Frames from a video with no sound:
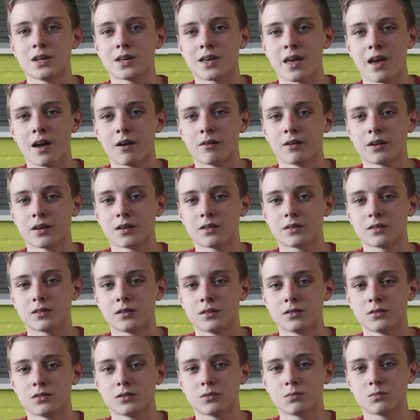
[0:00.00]
really caring
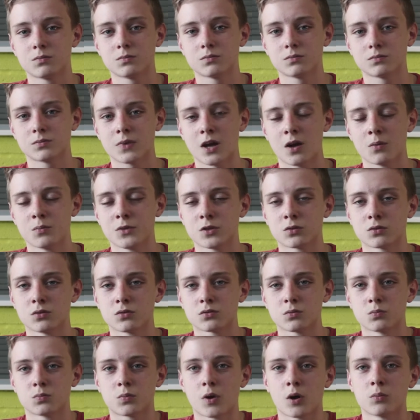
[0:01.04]
and helped me
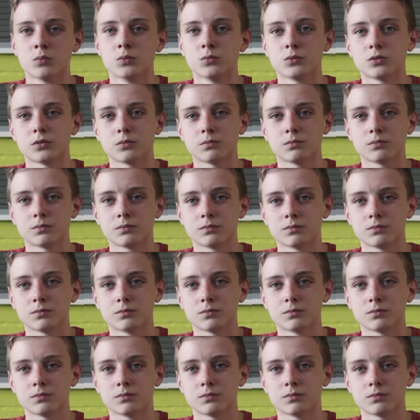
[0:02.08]
through some problems.